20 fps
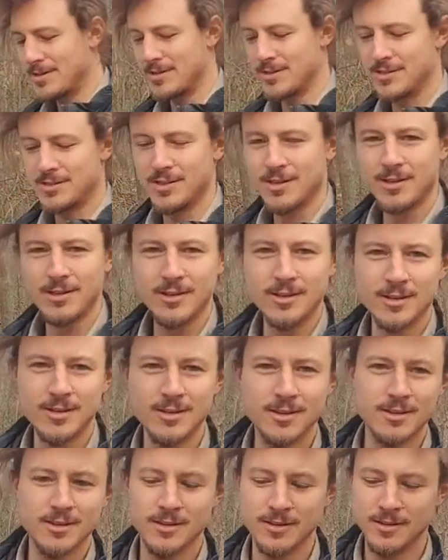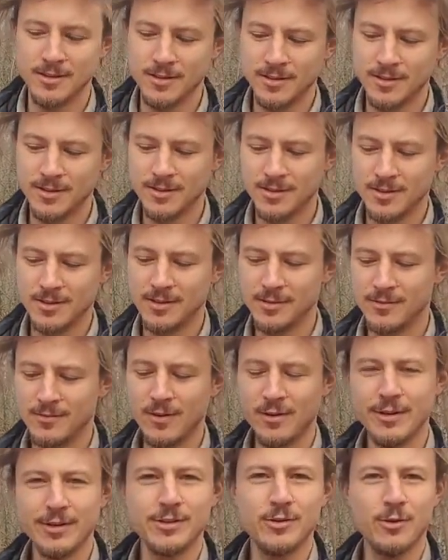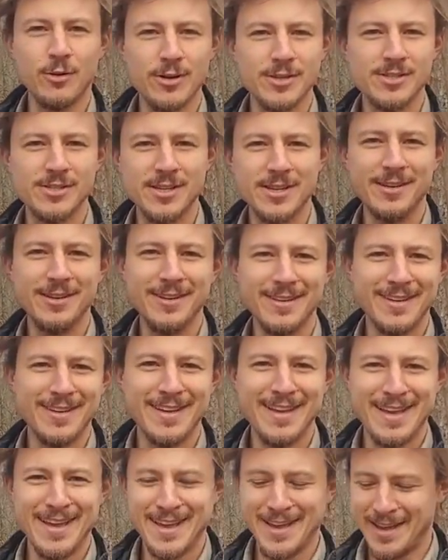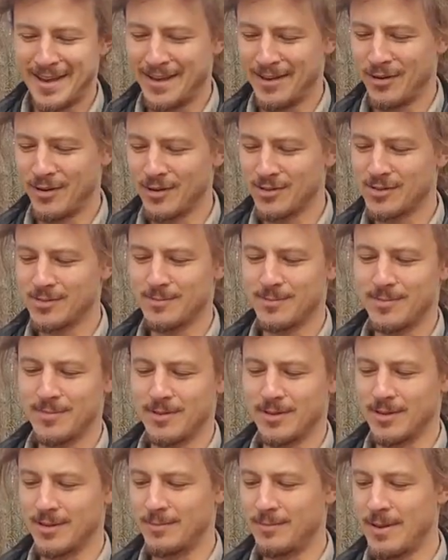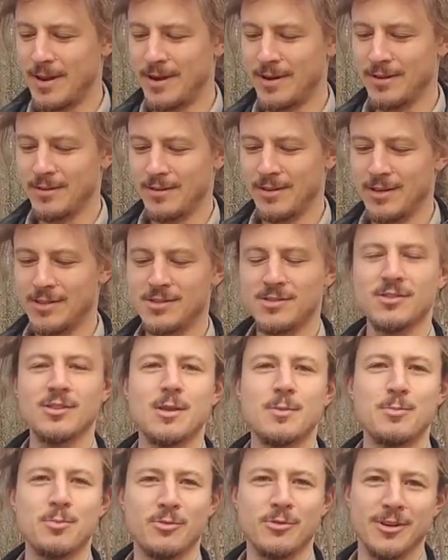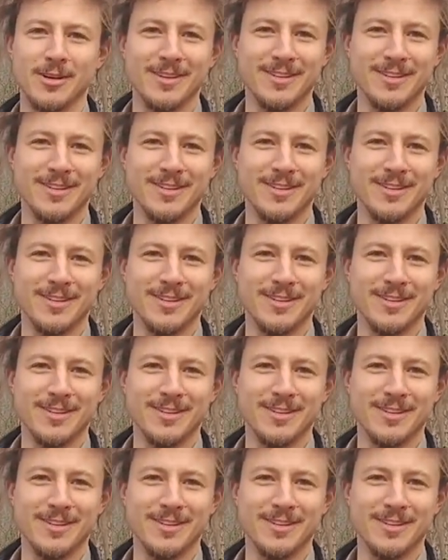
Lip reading: is it's really noisy, and also apparently it's slippery.